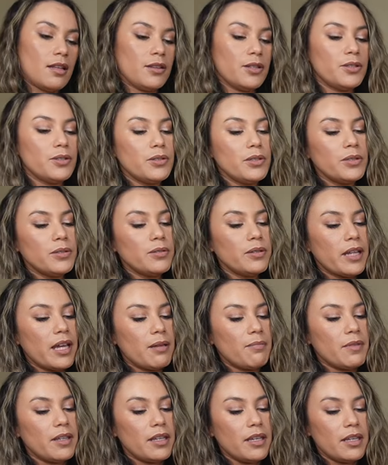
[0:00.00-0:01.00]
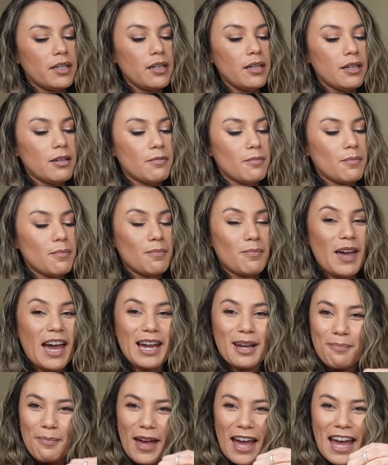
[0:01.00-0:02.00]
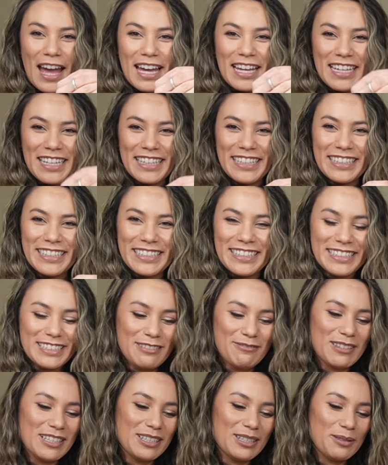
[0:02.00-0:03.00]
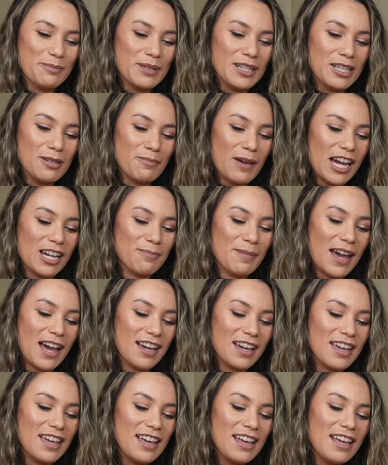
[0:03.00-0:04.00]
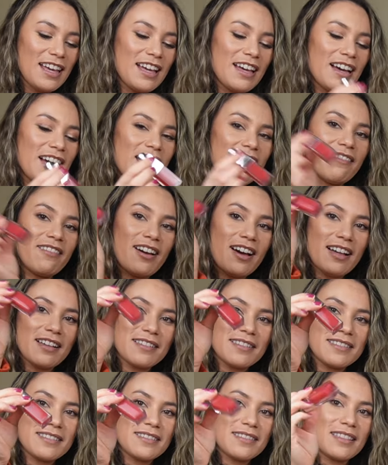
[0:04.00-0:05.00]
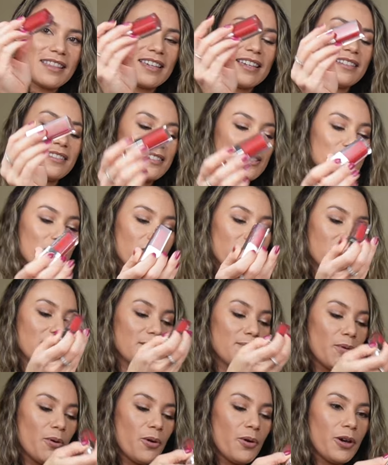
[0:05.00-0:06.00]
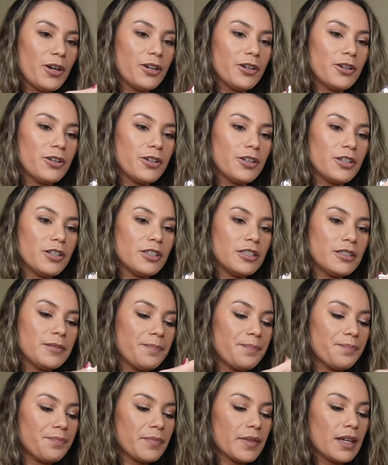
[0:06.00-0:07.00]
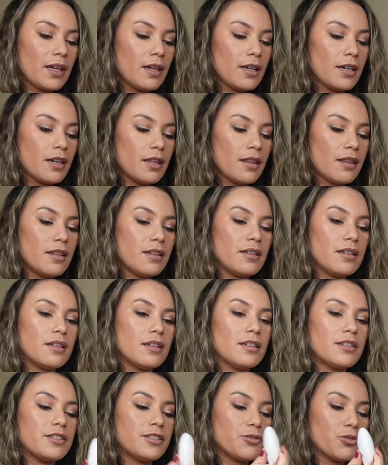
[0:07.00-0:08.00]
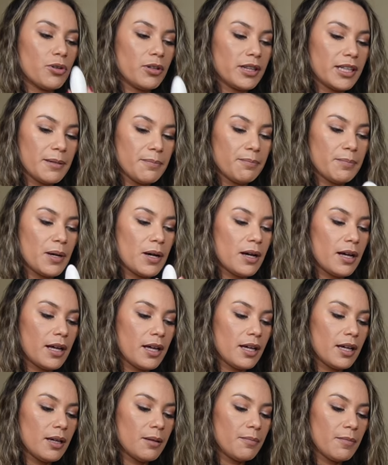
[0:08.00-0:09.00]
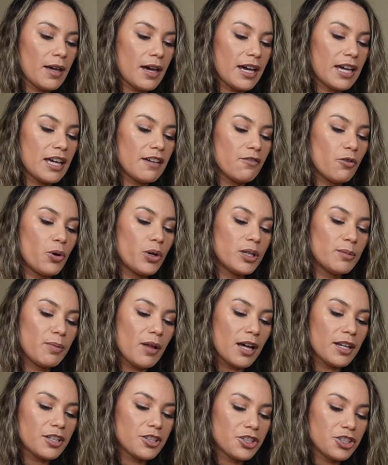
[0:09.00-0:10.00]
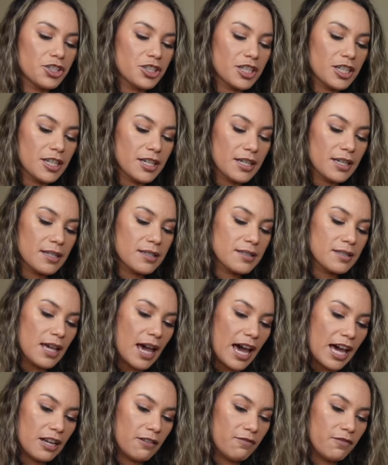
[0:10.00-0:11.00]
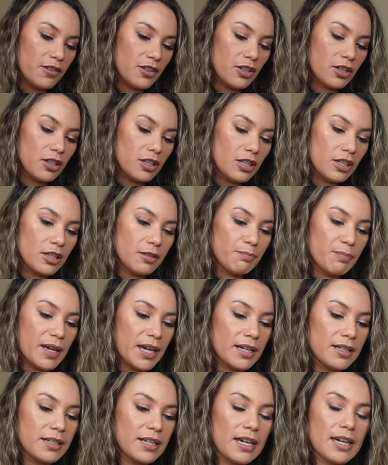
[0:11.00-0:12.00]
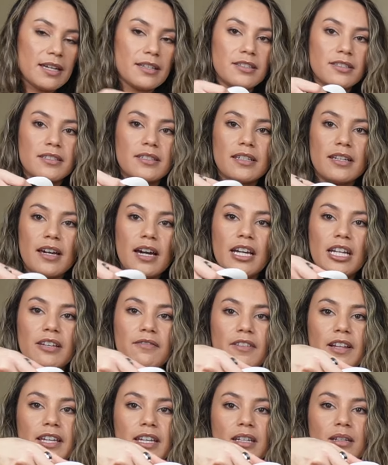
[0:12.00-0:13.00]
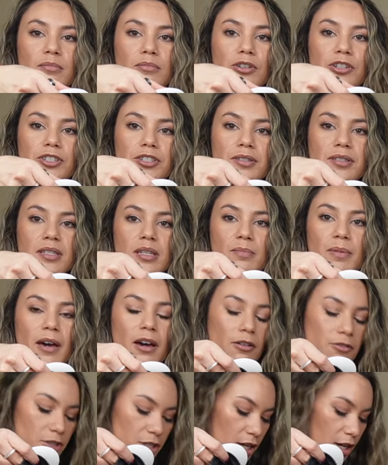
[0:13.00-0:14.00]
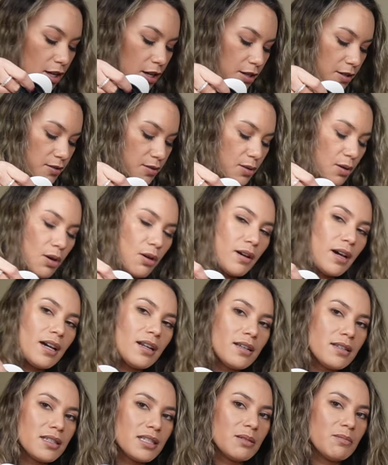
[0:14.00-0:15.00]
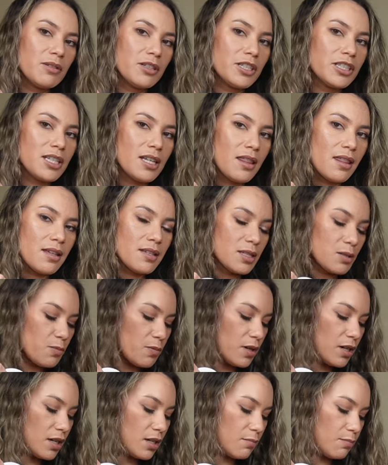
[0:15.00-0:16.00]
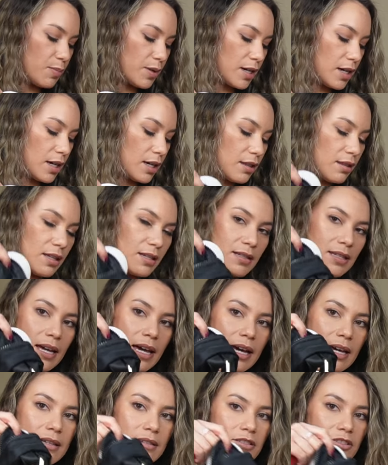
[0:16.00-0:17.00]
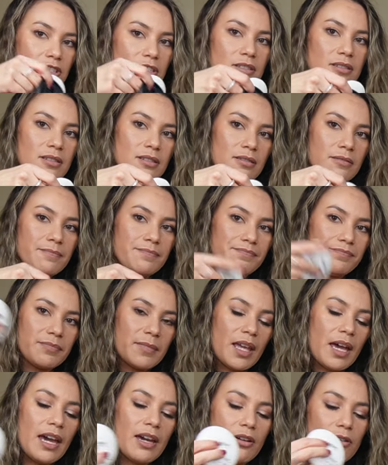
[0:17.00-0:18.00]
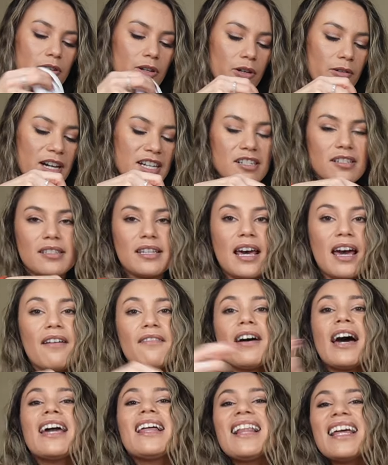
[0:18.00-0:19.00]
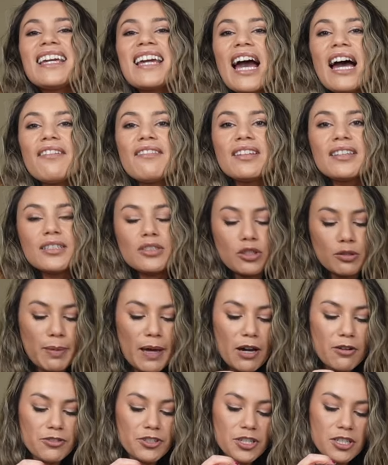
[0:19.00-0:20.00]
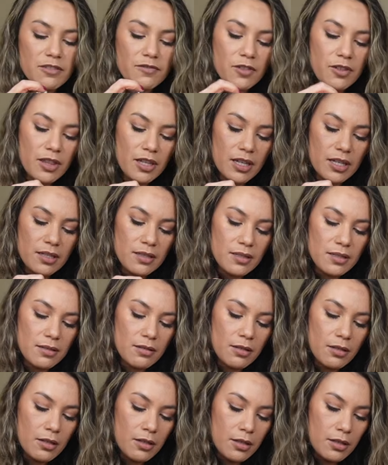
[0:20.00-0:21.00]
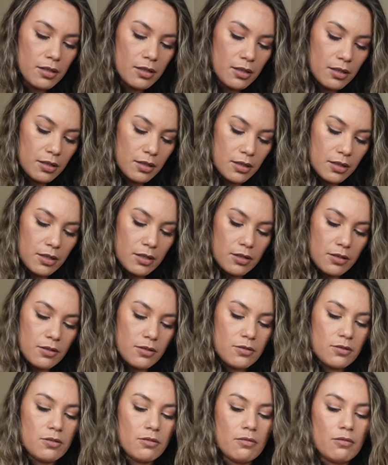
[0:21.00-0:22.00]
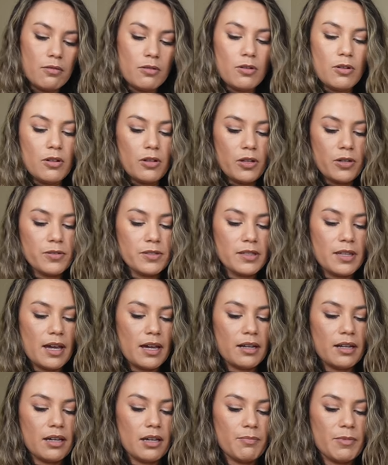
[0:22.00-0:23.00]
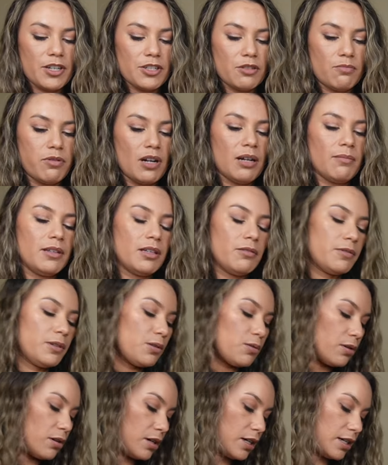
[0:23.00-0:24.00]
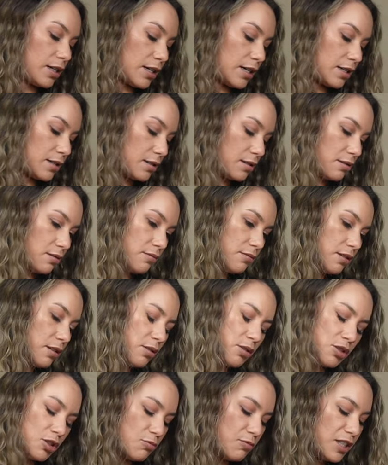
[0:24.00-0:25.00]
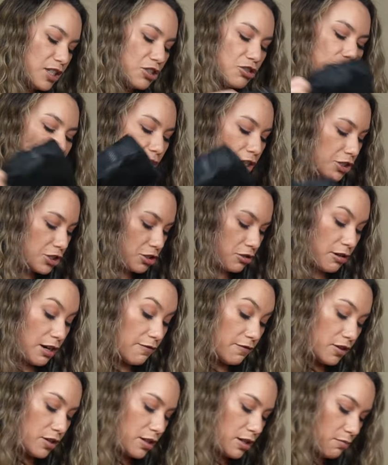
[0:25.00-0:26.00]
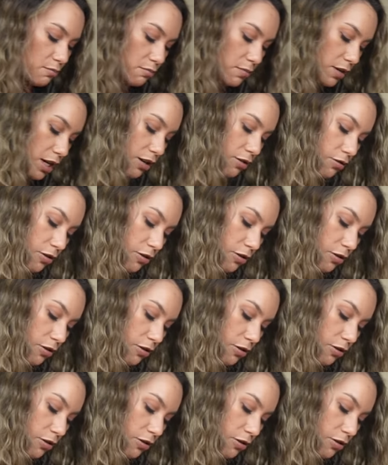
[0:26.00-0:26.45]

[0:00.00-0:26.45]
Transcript: Lululemon backpack, a little mini backpack. I've got the Dior lip oil, the Dior lip balm. I have oil blotting sheets, Advil, Band-Aids, kind of like an emergency pouch. So kind of similar to this one, but this has just, I don't know. I like having little pouches for things. So close that up. I should probably be organized, restructure everything. I